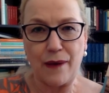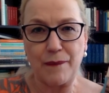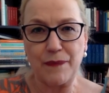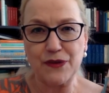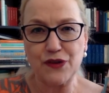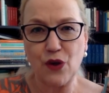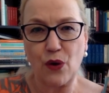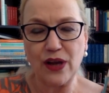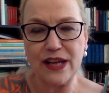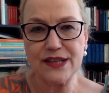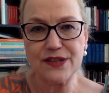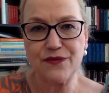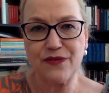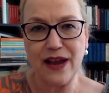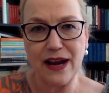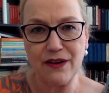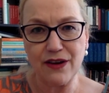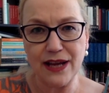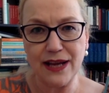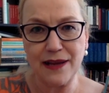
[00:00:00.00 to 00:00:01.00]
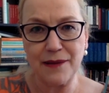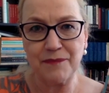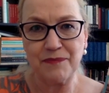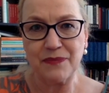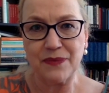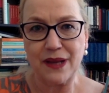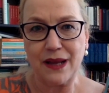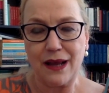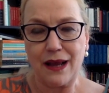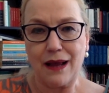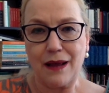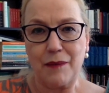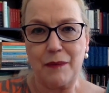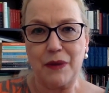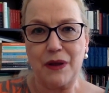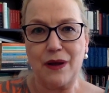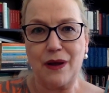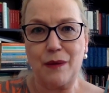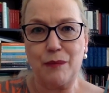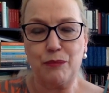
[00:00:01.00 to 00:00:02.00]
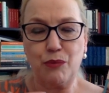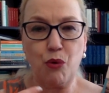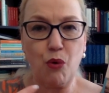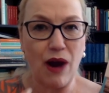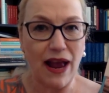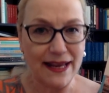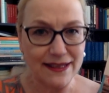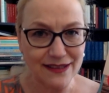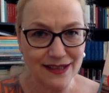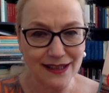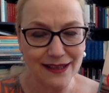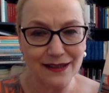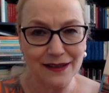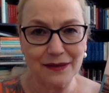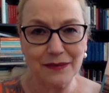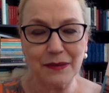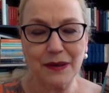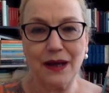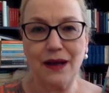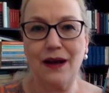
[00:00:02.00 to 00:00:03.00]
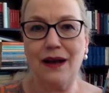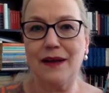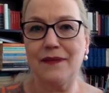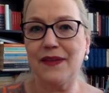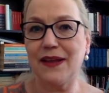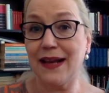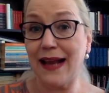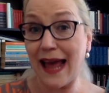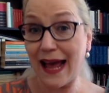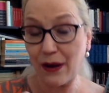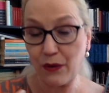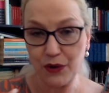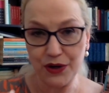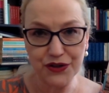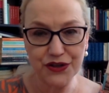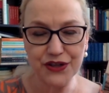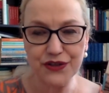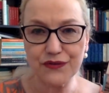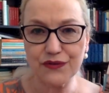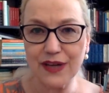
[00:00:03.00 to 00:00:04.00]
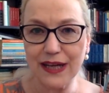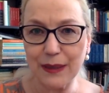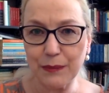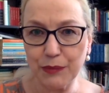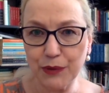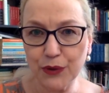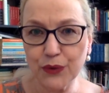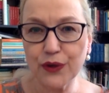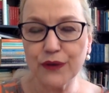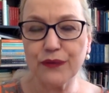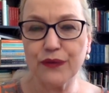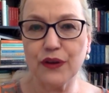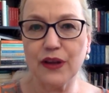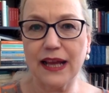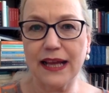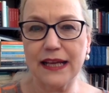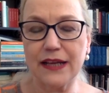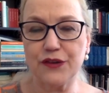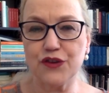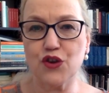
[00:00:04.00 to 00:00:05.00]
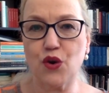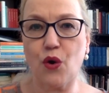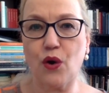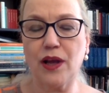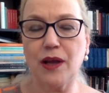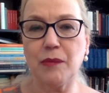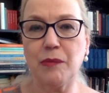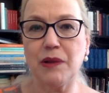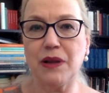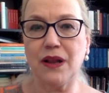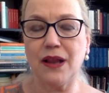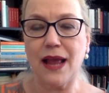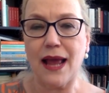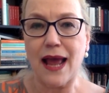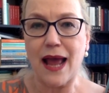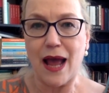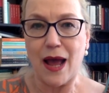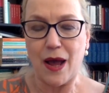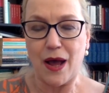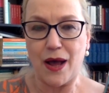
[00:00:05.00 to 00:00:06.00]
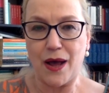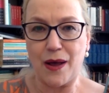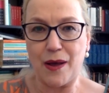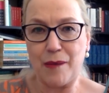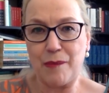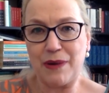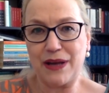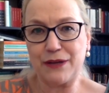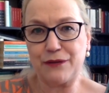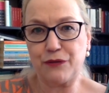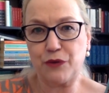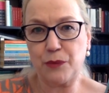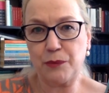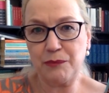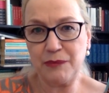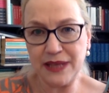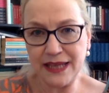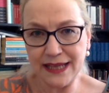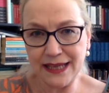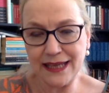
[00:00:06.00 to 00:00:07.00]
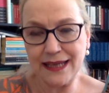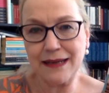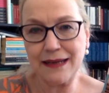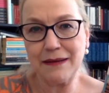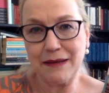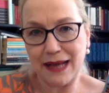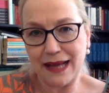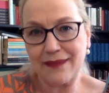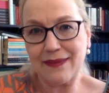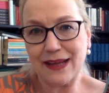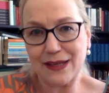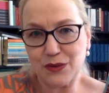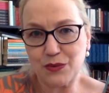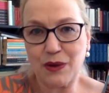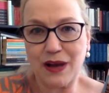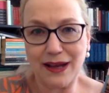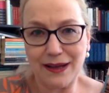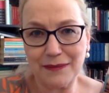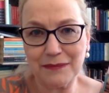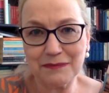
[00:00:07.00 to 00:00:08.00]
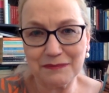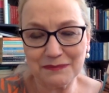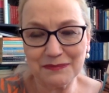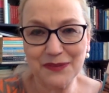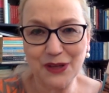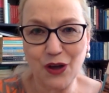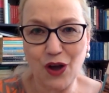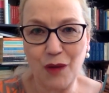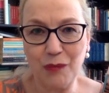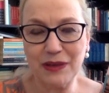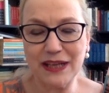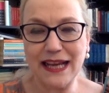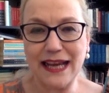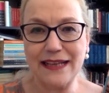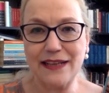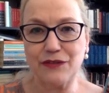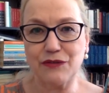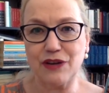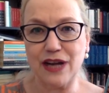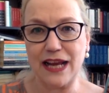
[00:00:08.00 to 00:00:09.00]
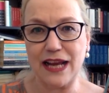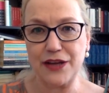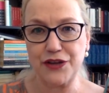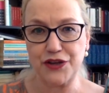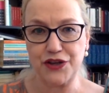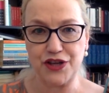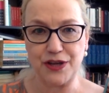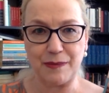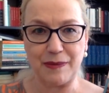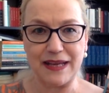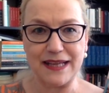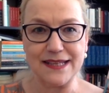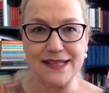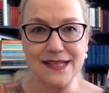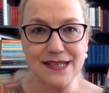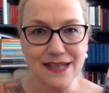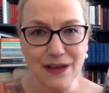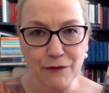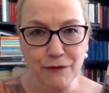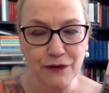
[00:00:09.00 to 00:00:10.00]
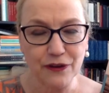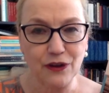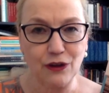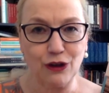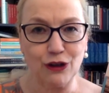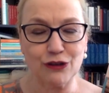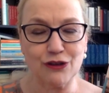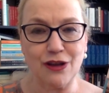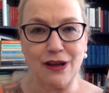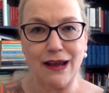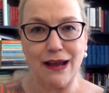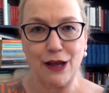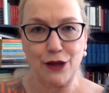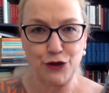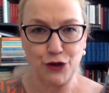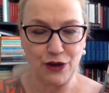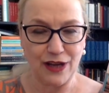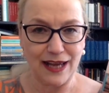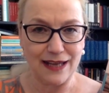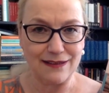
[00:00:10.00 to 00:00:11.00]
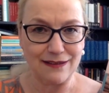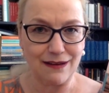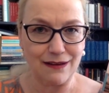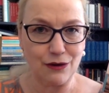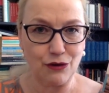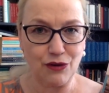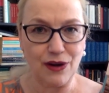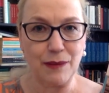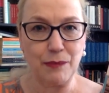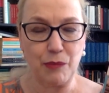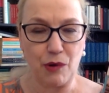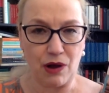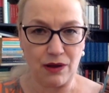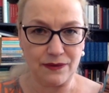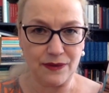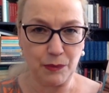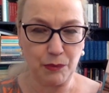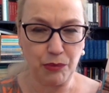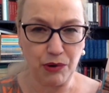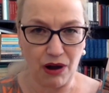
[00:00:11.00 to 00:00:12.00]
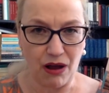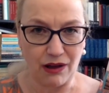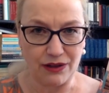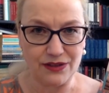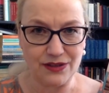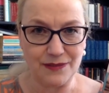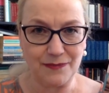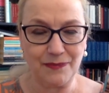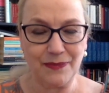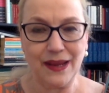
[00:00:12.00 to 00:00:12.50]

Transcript: So it's very poetic. The language is really beautiful and enjoyable. But for me, and that's why the complicated relationship, it's difficult to get a grip on the plot.